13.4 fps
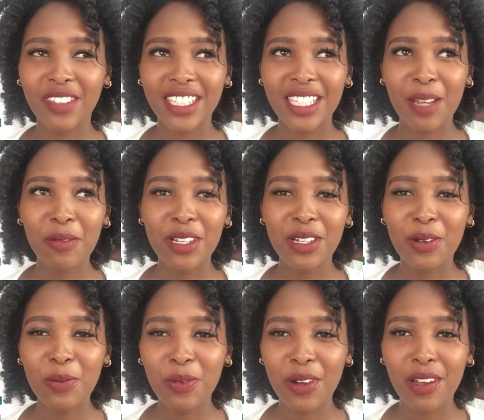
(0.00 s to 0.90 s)
someone
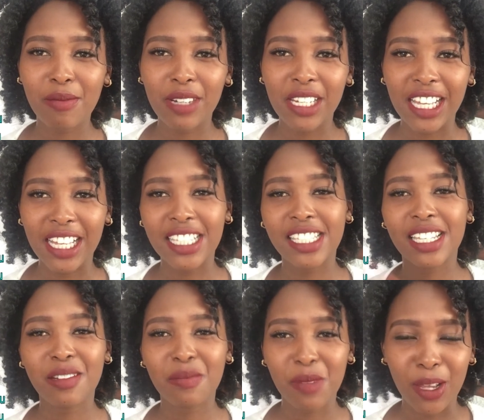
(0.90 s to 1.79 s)
who probably has
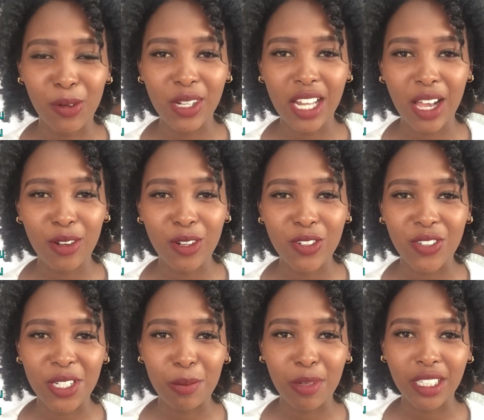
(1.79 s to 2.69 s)
seen my whole
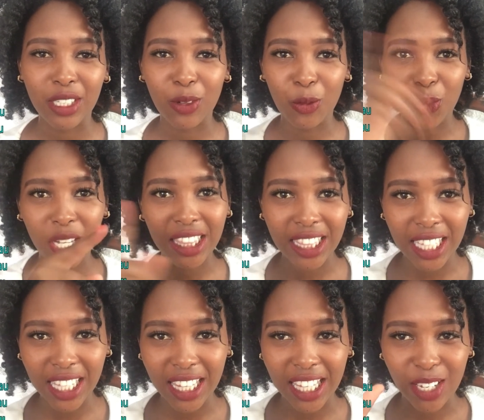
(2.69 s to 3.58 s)
outfit, but the one
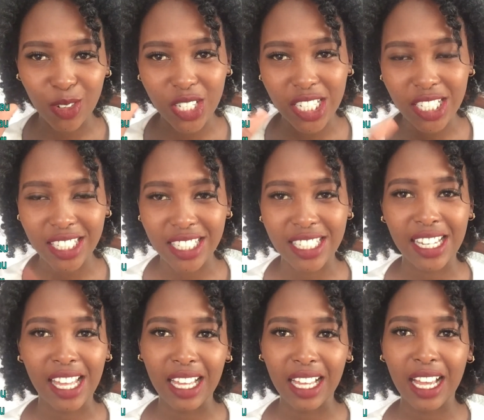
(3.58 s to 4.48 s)
thing they notice is
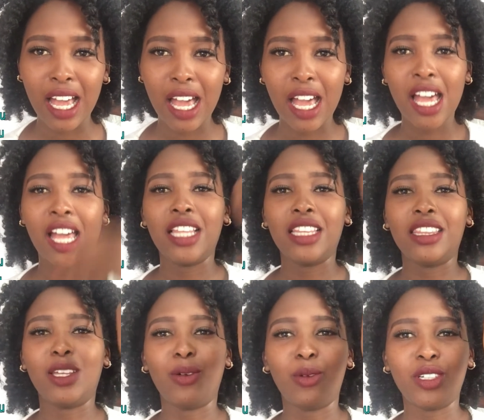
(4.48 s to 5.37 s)
like
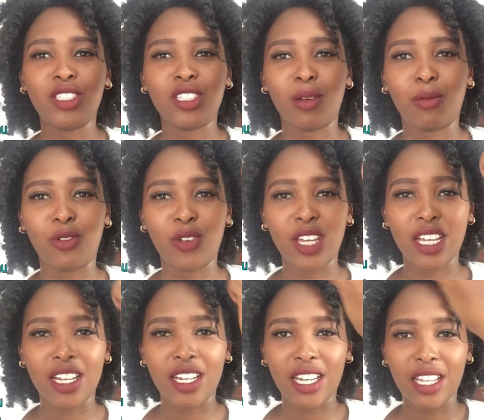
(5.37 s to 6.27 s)
the watch I'm
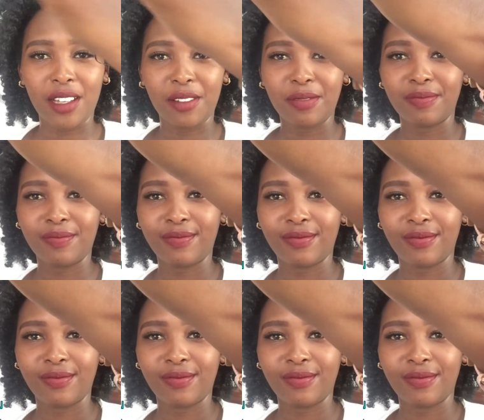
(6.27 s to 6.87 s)
wearing.